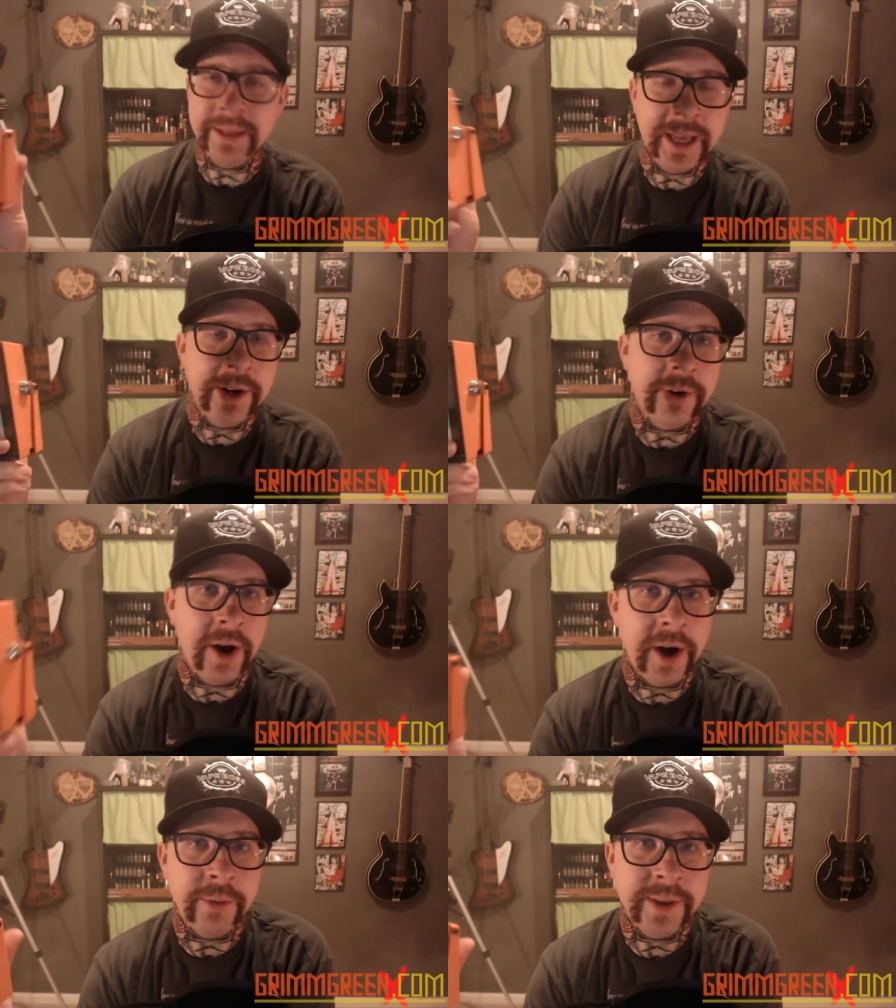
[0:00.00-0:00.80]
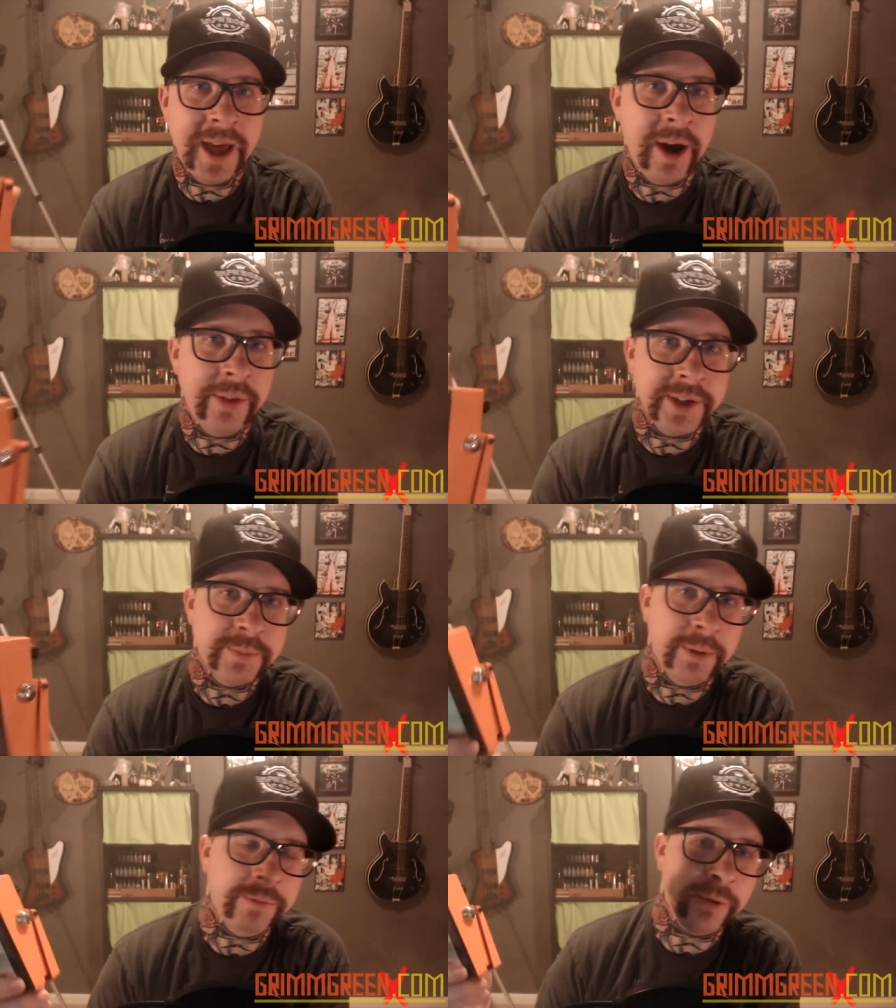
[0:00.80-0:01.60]
later on with how this
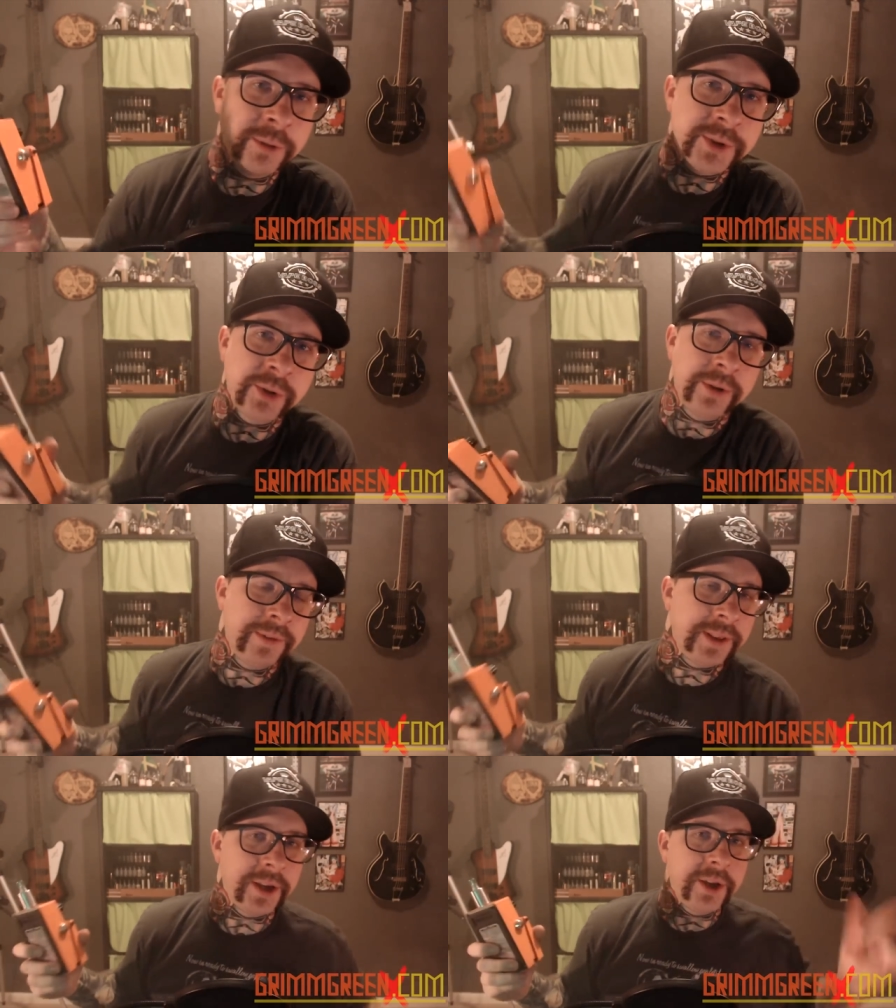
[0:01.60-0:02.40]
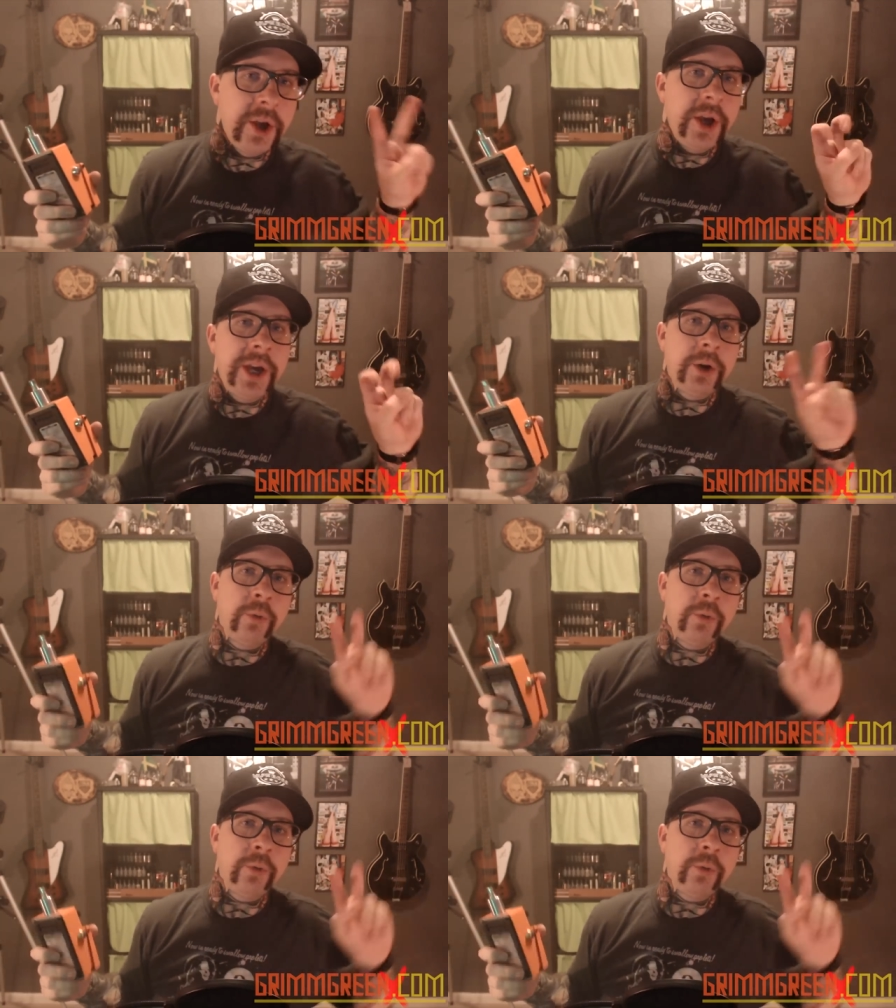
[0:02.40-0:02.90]
performs sort of in the in a